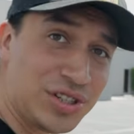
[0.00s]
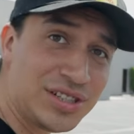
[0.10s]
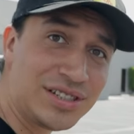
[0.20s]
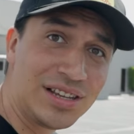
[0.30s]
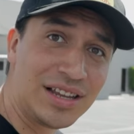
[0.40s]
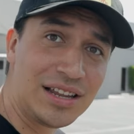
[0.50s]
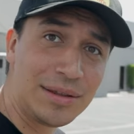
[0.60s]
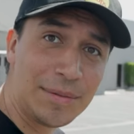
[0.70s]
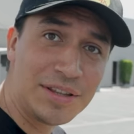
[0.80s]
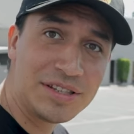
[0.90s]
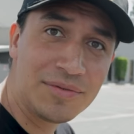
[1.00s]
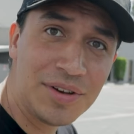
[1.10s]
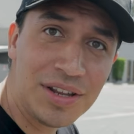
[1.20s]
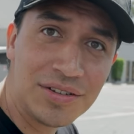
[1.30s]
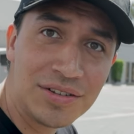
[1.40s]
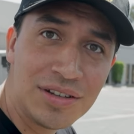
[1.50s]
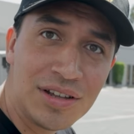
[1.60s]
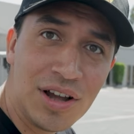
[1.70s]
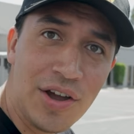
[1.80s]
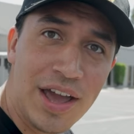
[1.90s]
just, am I in the video?
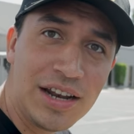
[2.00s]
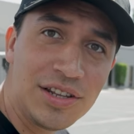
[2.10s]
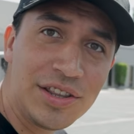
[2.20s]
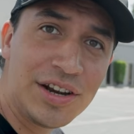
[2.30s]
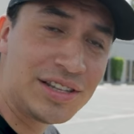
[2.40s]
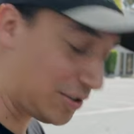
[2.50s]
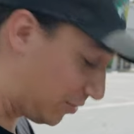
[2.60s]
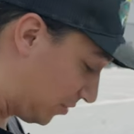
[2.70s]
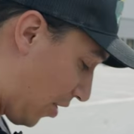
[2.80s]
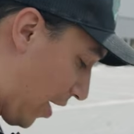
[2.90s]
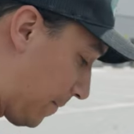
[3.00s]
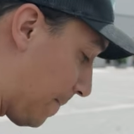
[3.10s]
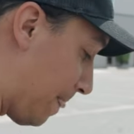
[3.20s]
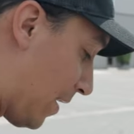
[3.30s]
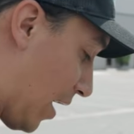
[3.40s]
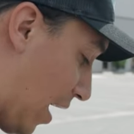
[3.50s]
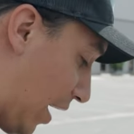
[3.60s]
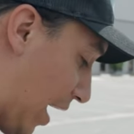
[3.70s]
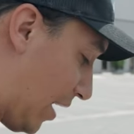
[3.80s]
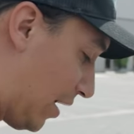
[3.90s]
Oh yeah, look, there it is, cool. All
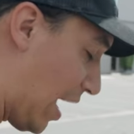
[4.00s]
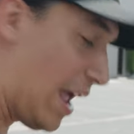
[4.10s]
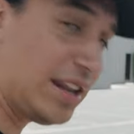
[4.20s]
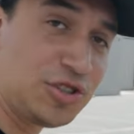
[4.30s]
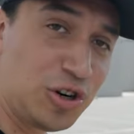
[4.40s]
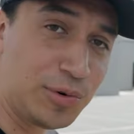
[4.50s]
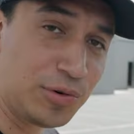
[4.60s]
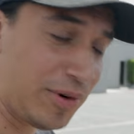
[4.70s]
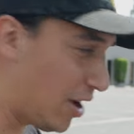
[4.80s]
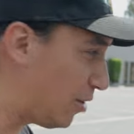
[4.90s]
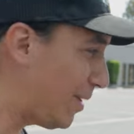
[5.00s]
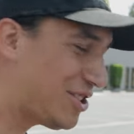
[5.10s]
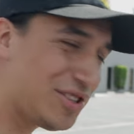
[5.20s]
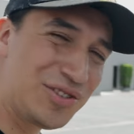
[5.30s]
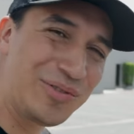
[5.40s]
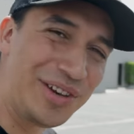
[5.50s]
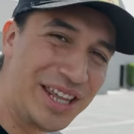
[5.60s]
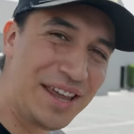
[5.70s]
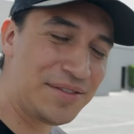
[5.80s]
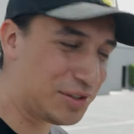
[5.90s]
right, again, any suitable ground. Make sure there's no
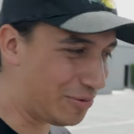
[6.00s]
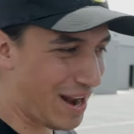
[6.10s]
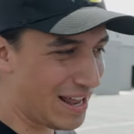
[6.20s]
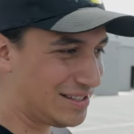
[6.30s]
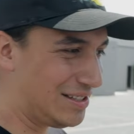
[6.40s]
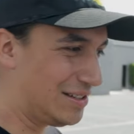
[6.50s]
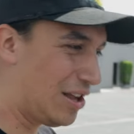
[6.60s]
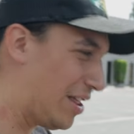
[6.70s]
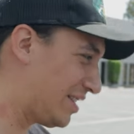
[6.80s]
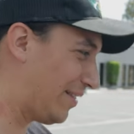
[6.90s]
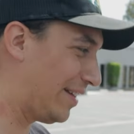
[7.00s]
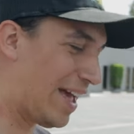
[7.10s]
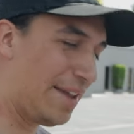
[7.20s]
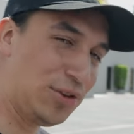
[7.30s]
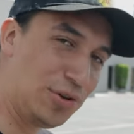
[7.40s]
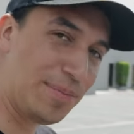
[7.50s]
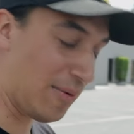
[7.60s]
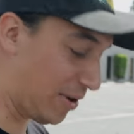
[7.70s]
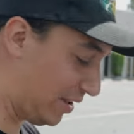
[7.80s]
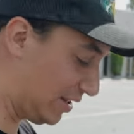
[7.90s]
leaves, grass, and other stuff like that. If you do
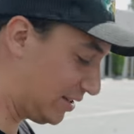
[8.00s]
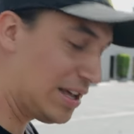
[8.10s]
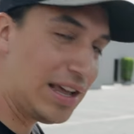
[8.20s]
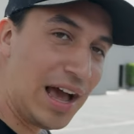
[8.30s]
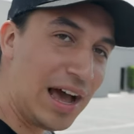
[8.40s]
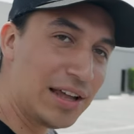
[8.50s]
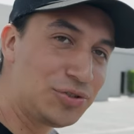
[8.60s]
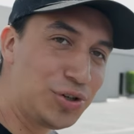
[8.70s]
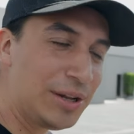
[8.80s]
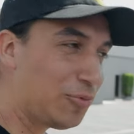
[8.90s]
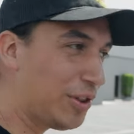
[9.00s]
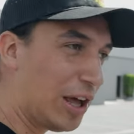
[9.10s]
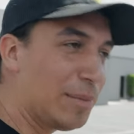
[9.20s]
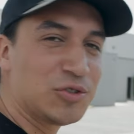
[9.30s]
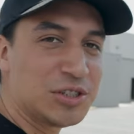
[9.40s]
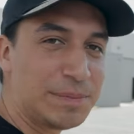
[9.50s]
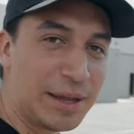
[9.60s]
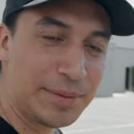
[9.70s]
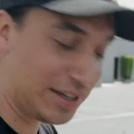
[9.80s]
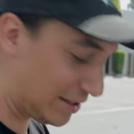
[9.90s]
buy one of these, treat it with the utmost
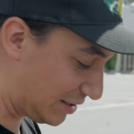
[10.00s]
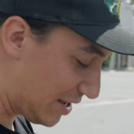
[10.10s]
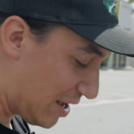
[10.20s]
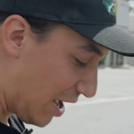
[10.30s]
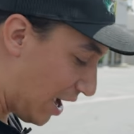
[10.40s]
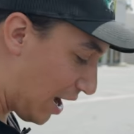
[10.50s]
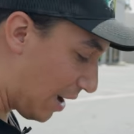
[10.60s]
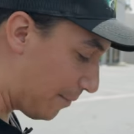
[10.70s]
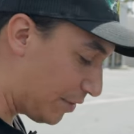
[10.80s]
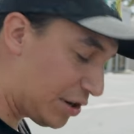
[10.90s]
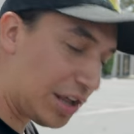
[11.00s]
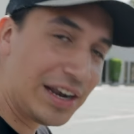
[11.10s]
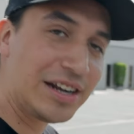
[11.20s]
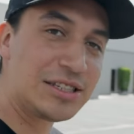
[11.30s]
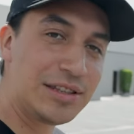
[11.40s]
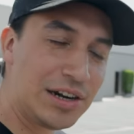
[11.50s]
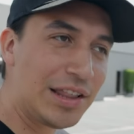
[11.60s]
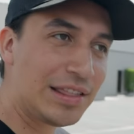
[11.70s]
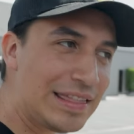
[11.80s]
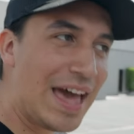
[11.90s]
respect because they're not
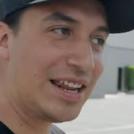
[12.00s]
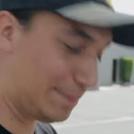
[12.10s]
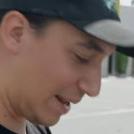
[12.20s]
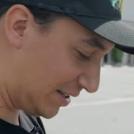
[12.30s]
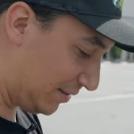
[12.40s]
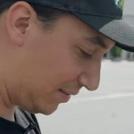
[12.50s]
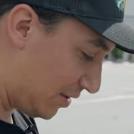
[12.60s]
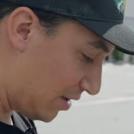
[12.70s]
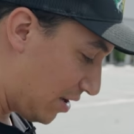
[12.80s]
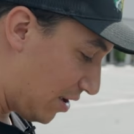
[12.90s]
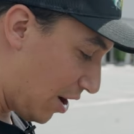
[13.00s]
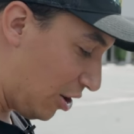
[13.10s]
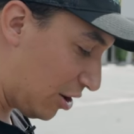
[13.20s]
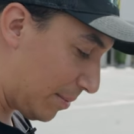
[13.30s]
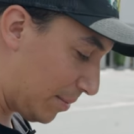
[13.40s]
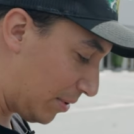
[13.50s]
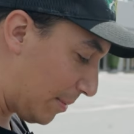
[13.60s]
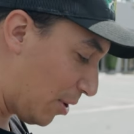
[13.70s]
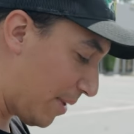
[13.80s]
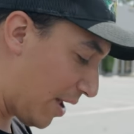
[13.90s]
that expensive. Oh look,
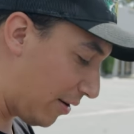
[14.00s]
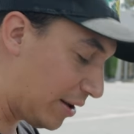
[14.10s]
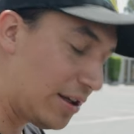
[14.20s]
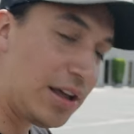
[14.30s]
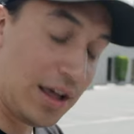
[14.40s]
I'm low battery.